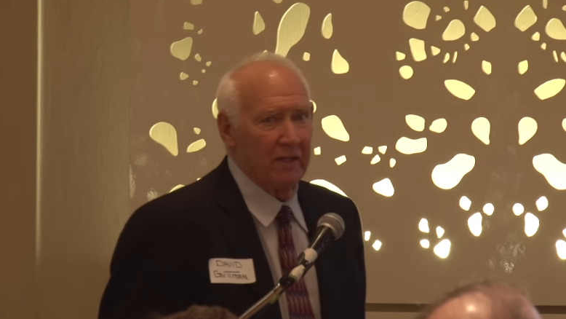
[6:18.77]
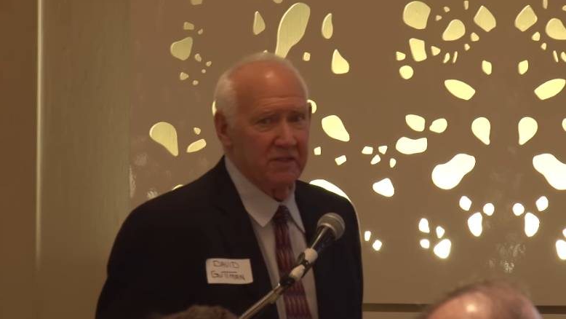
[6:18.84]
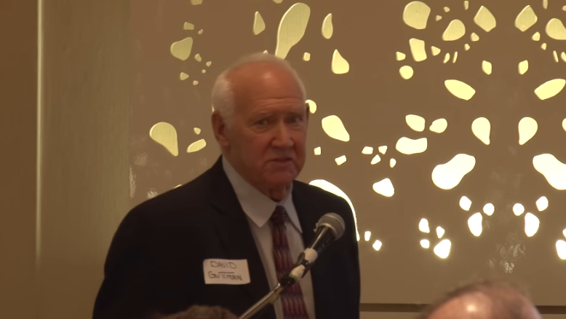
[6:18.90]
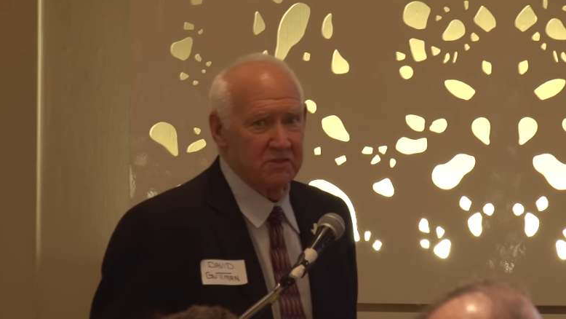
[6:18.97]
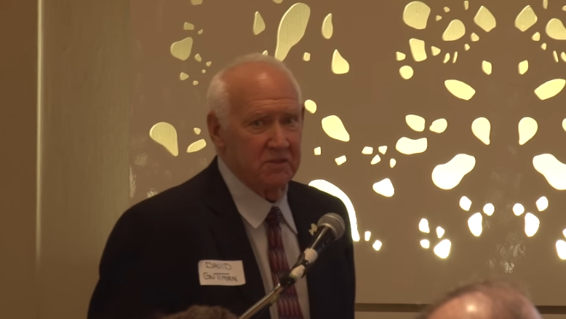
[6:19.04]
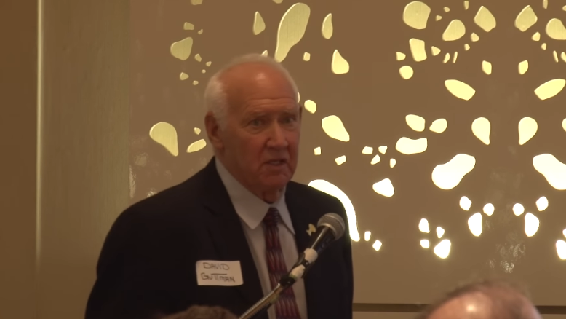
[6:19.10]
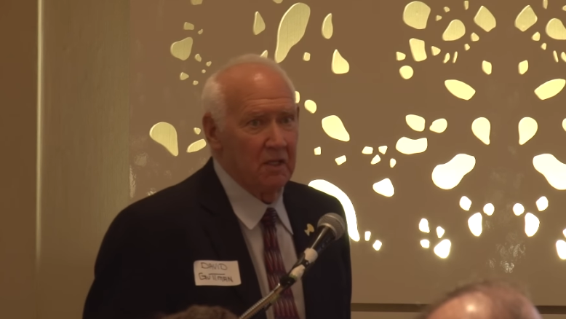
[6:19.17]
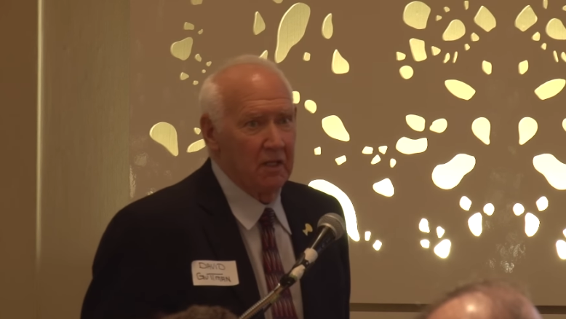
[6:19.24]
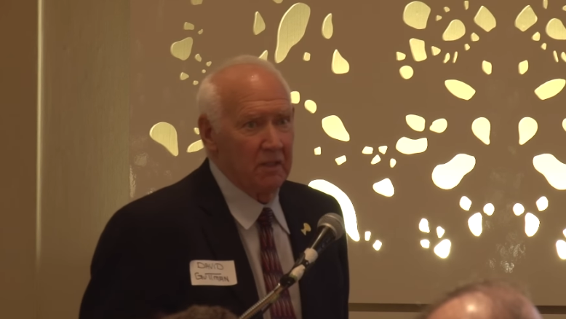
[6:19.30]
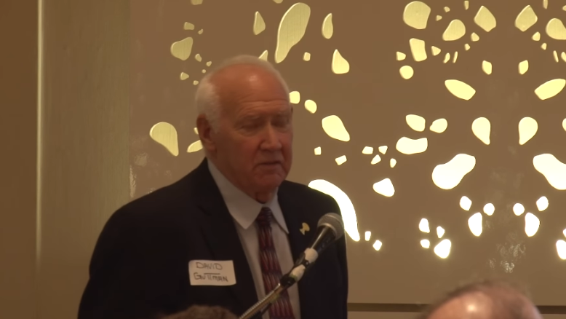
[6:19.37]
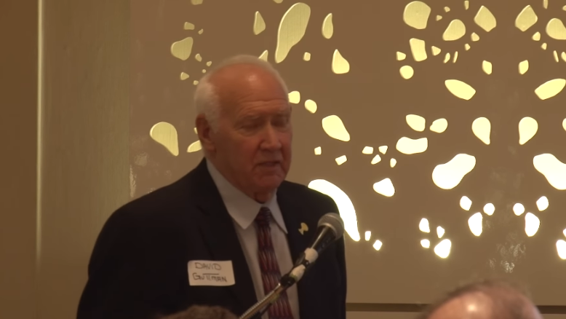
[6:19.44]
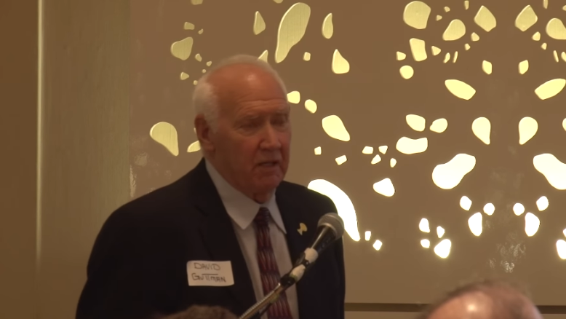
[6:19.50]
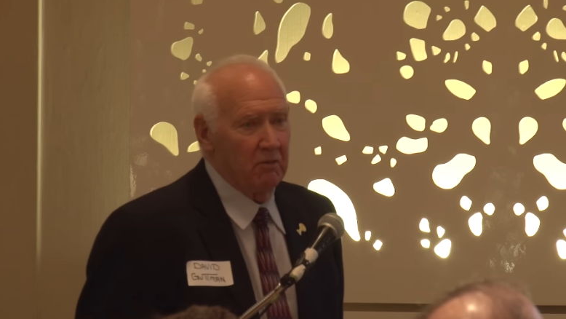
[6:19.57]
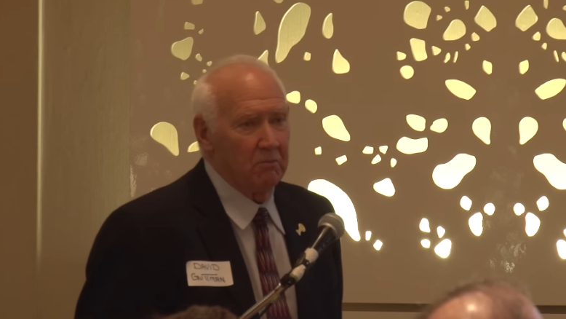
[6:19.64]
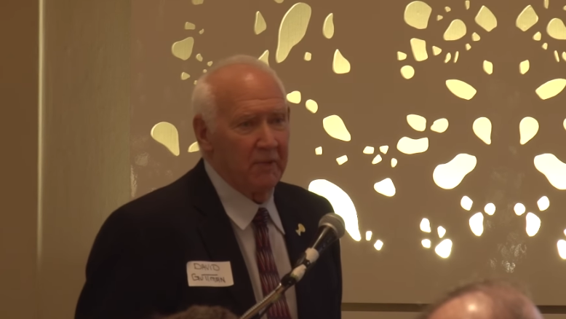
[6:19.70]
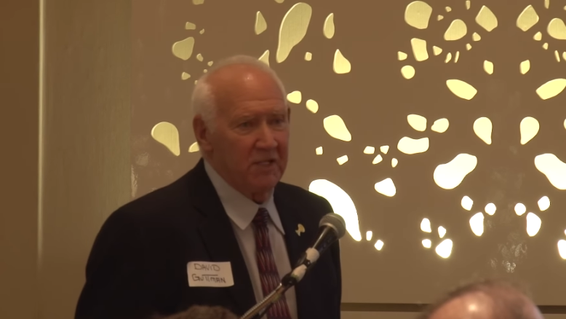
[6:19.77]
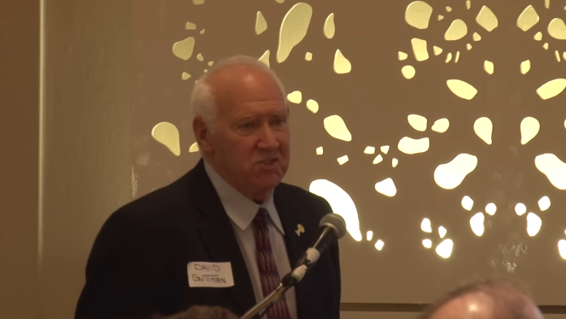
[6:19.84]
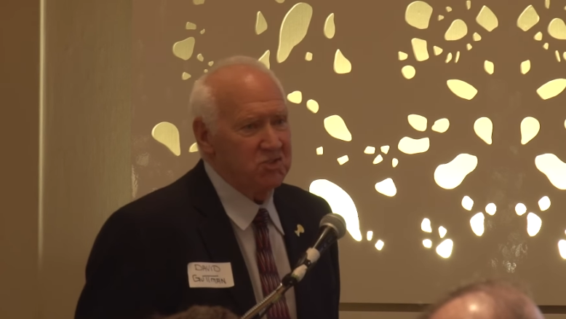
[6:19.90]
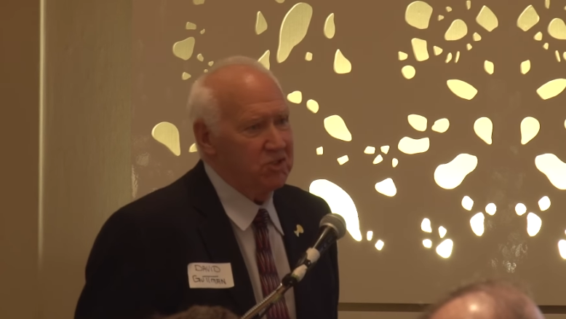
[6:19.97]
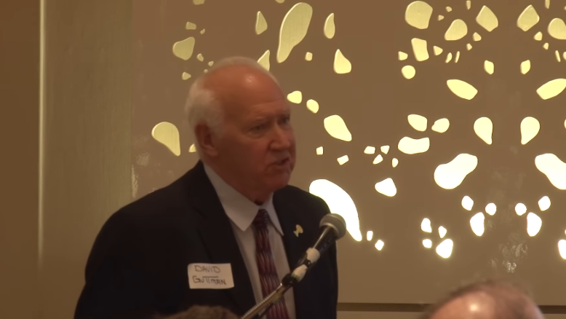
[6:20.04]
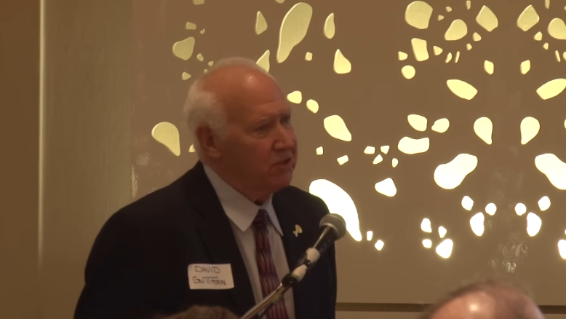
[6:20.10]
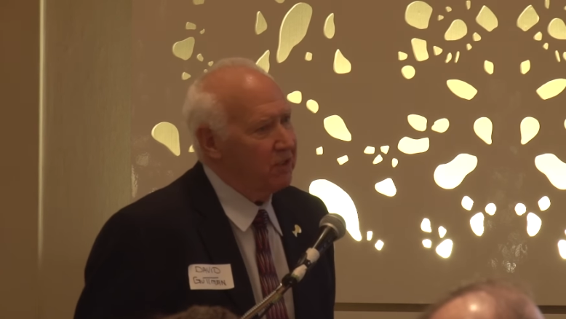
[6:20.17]
As Dale
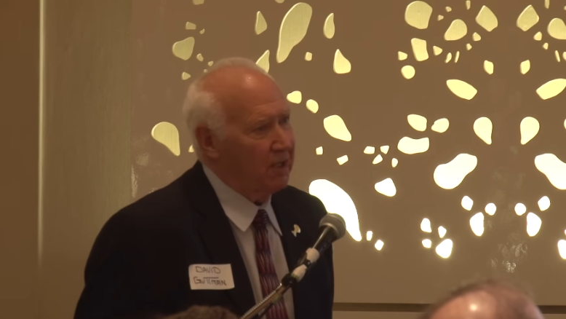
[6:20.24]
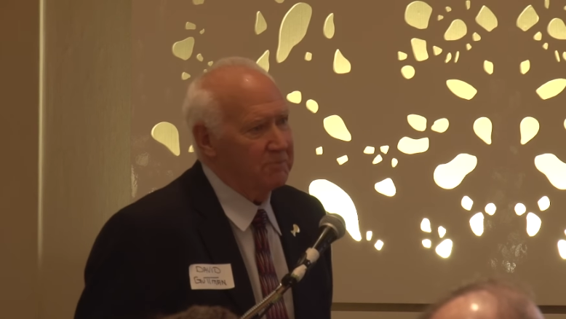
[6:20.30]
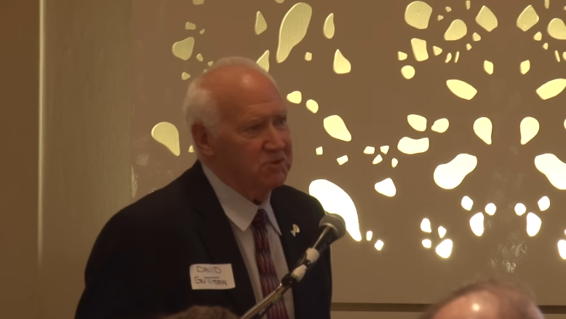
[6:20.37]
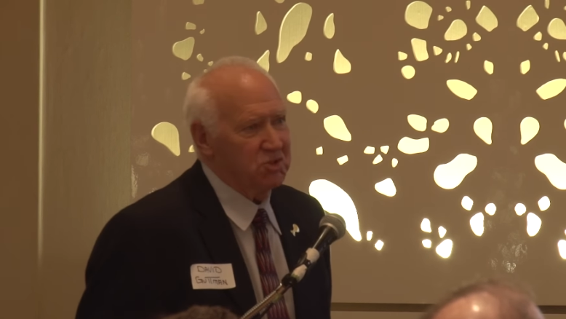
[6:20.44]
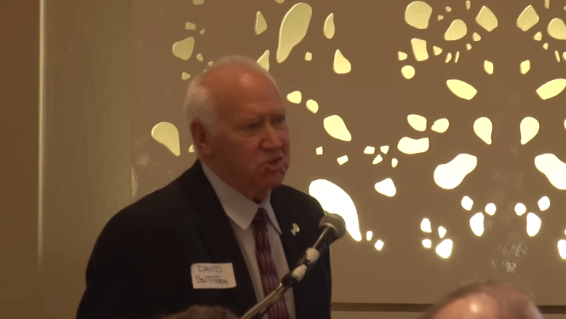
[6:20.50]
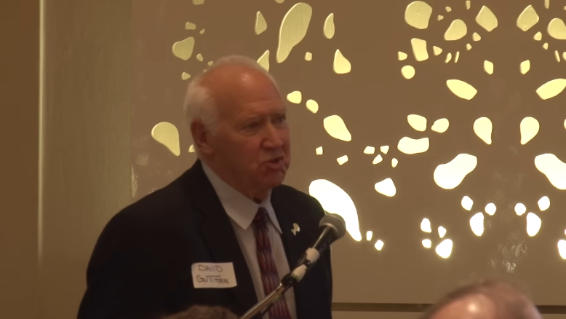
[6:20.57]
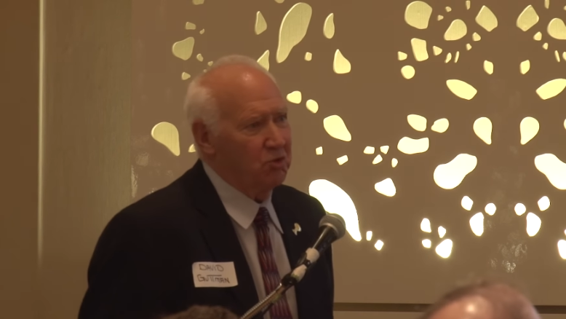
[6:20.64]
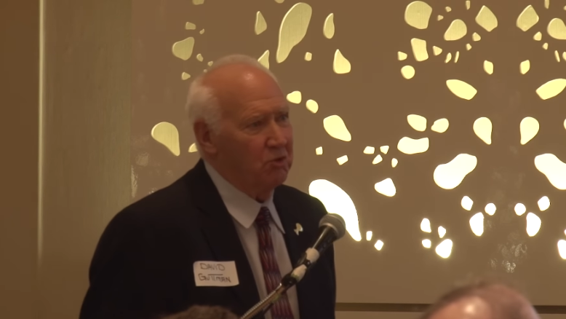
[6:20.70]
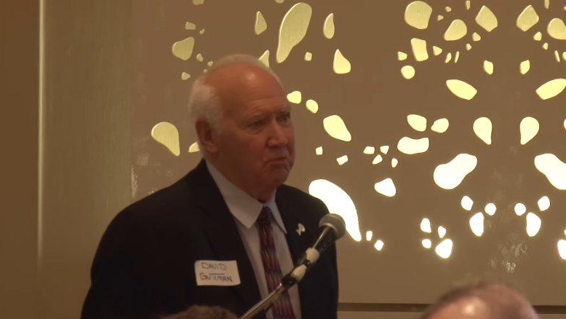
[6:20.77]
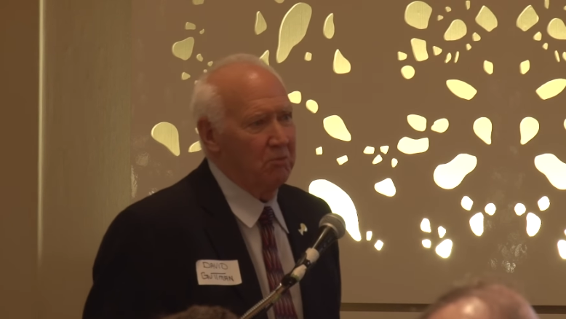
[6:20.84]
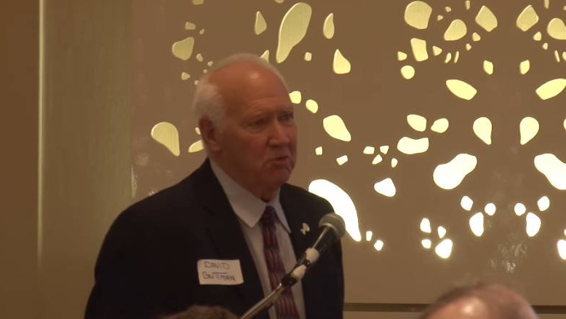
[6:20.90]
mentioned, and I'm sure